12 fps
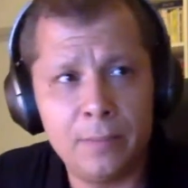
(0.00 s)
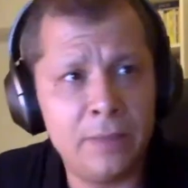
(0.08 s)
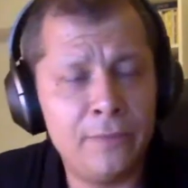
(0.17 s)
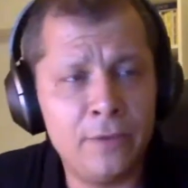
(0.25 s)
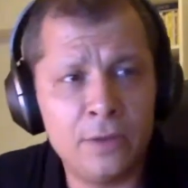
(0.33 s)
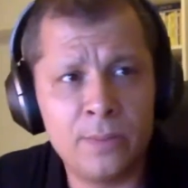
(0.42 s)
My
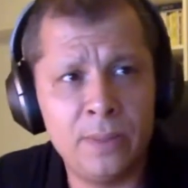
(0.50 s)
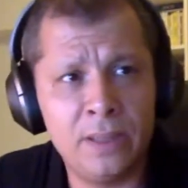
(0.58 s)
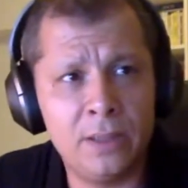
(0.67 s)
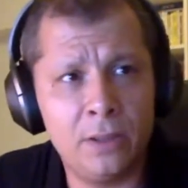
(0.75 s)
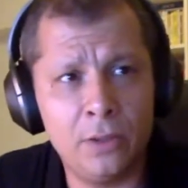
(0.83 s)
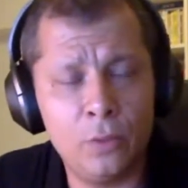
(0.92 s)
first
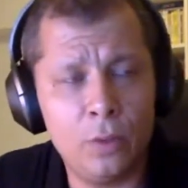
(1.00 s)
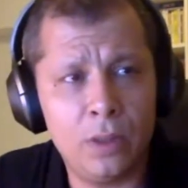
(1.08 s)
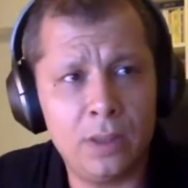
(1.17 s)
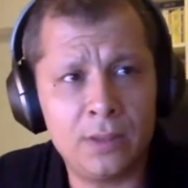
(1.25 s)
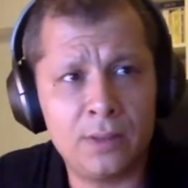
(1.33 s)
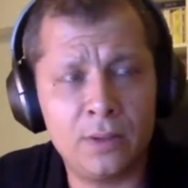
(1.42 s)
Bitcoin
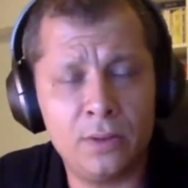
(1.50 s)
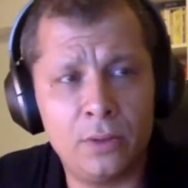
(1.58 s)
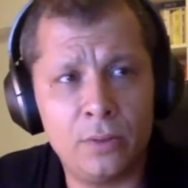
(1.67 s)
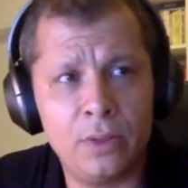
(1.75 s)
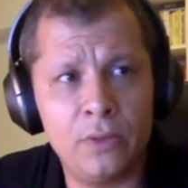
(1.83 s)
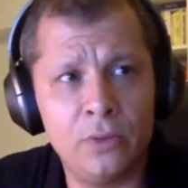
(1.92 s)
was, you
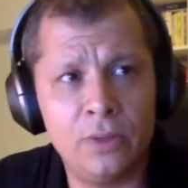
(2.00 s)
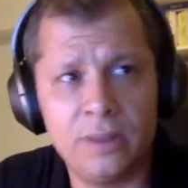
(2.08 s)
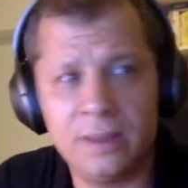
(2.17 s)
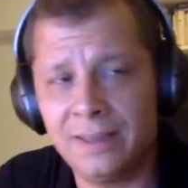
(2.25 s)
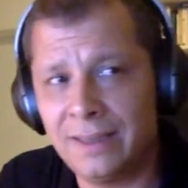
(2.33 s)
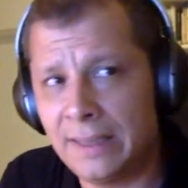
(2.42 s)
know, around
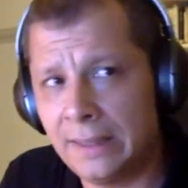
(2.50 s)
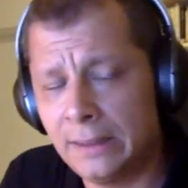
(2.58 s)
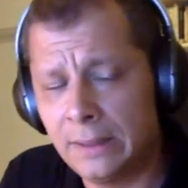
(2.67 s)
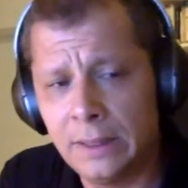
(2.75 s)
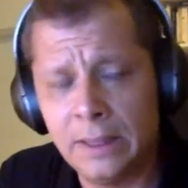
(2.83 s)
2010,